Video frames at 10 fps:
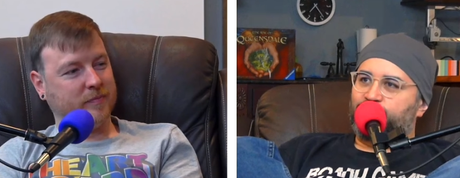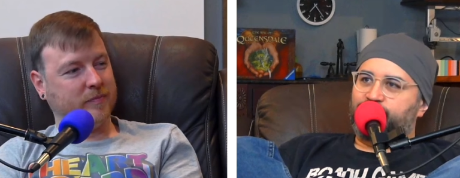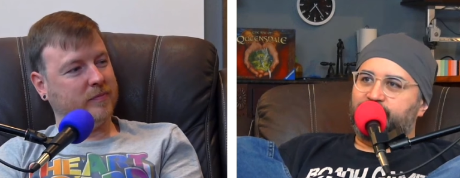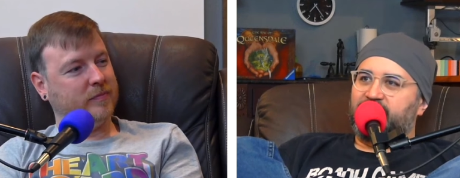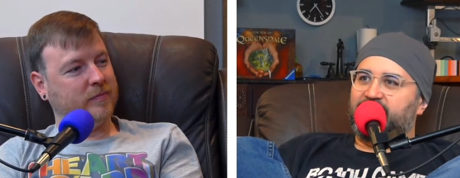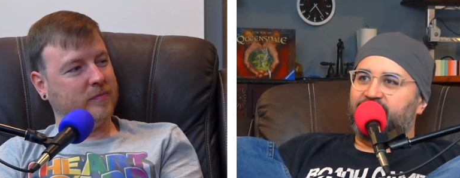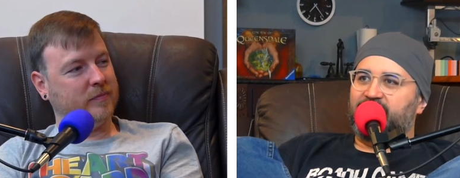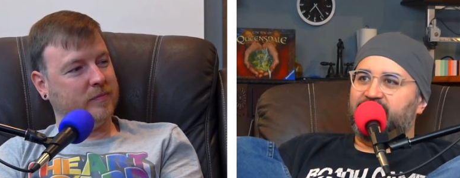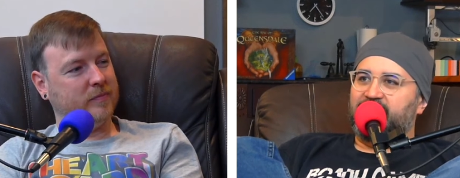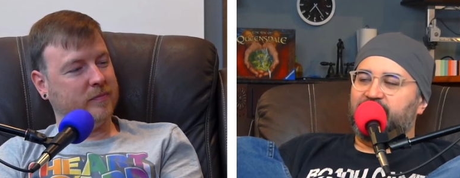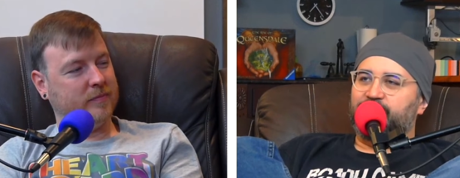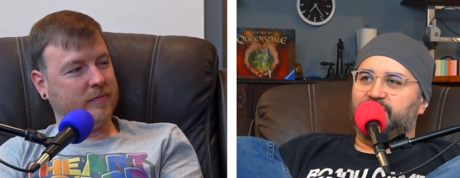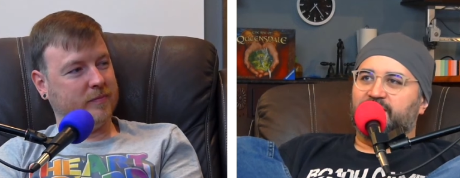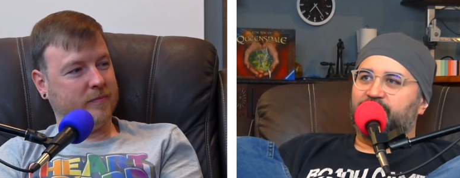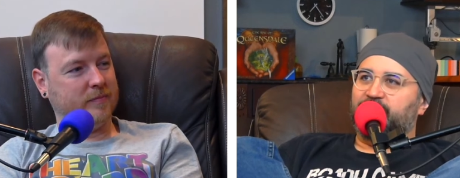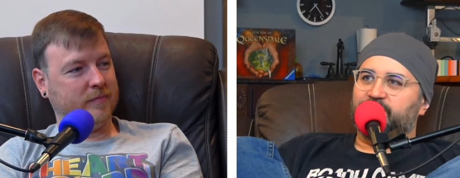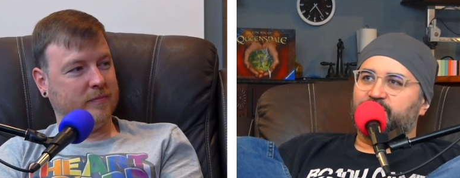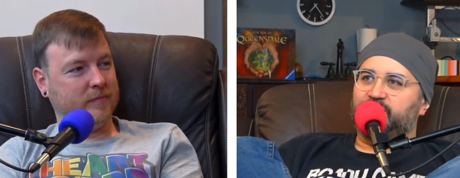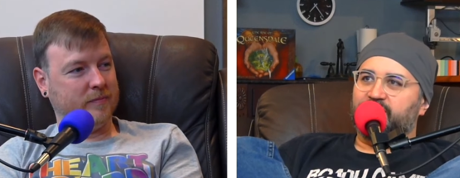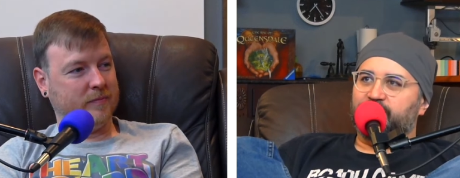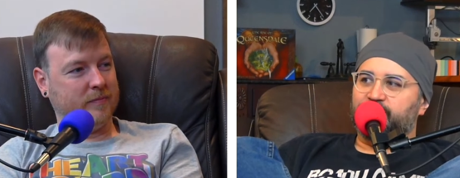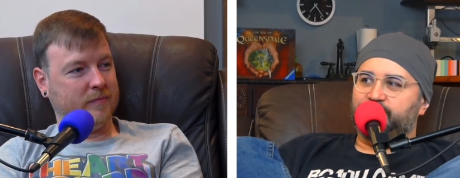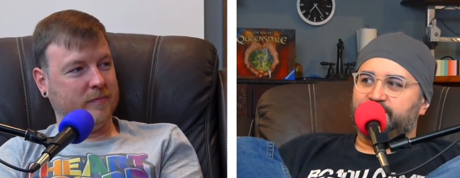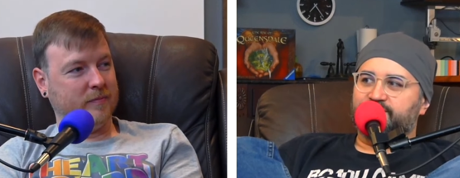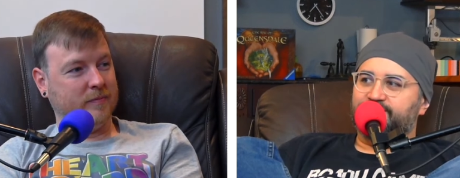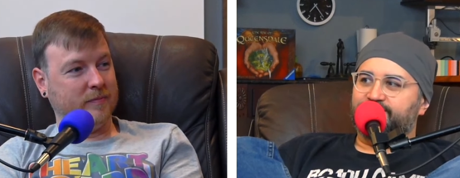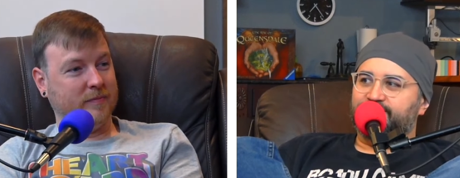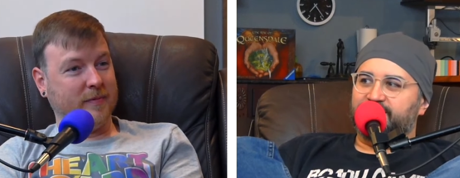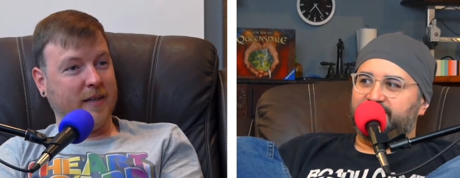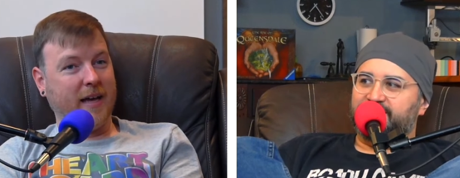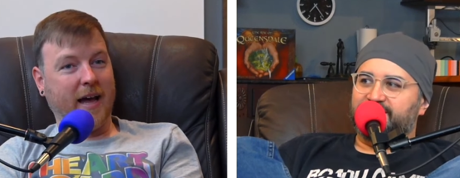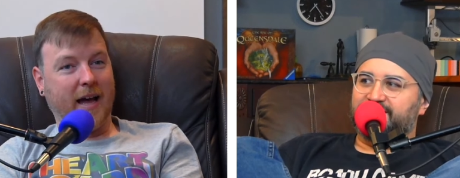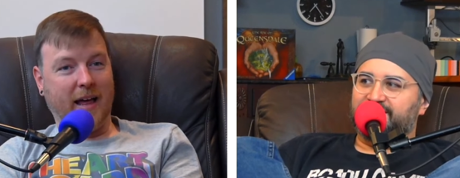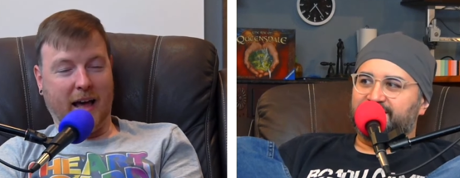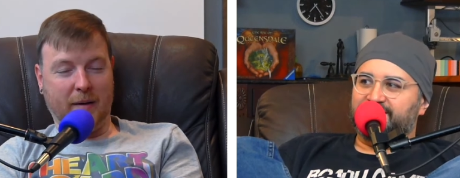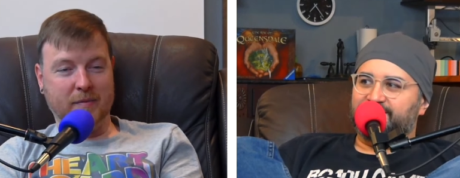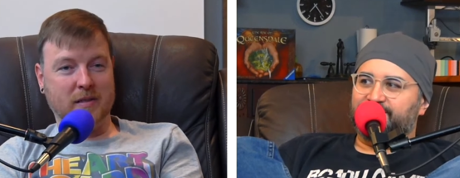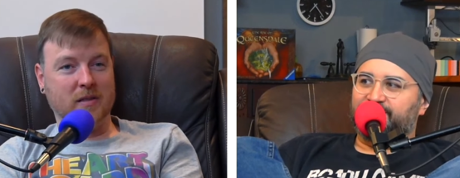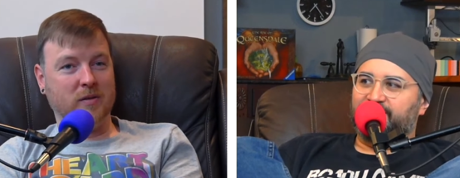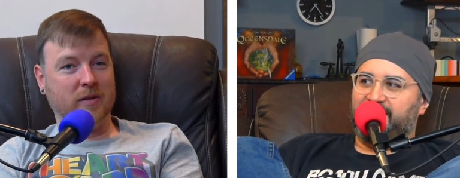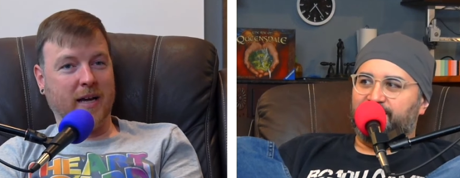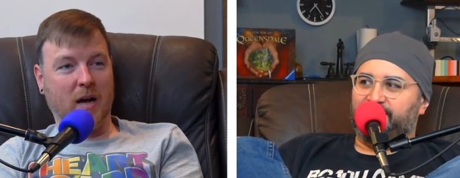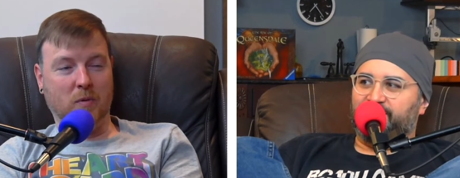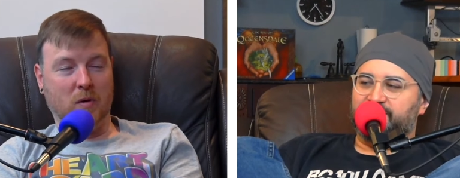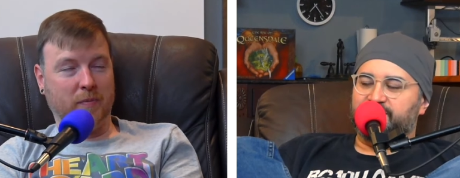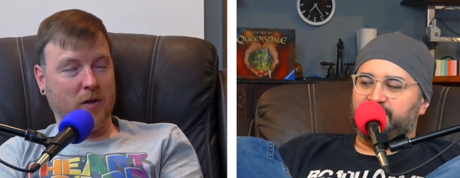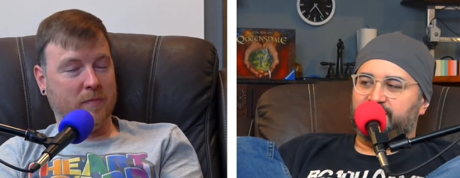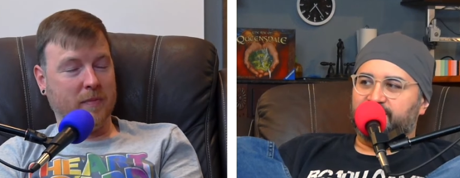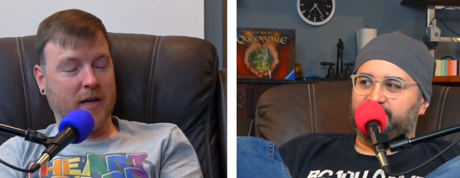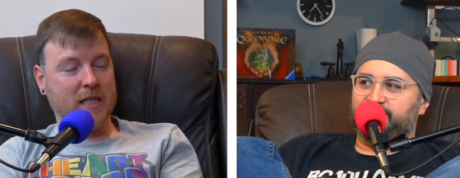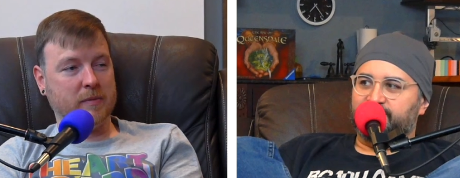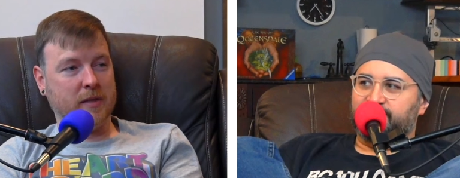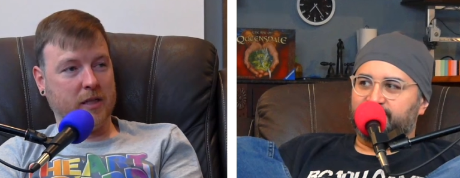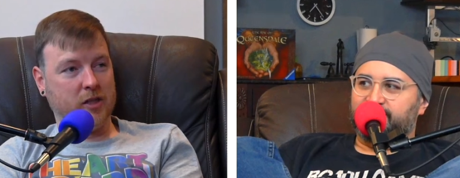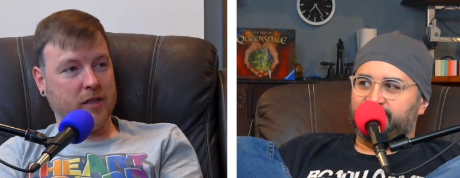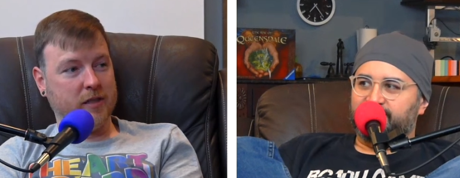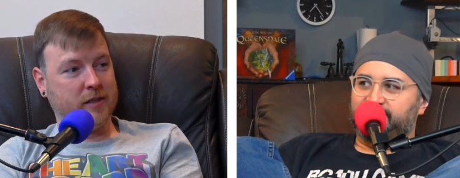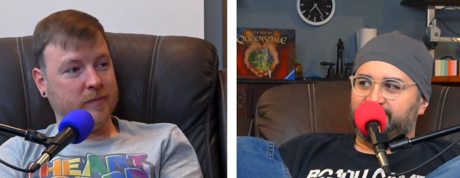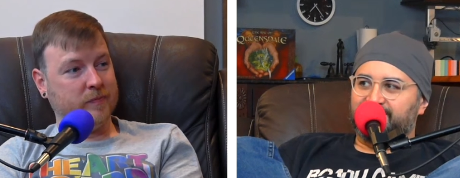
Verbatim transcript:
Speaker 1: Yeah, that game, you got to play with the right group. It's
Speaker 2: absolutely. Can be frustrating. I won't play with my husband. He cheats.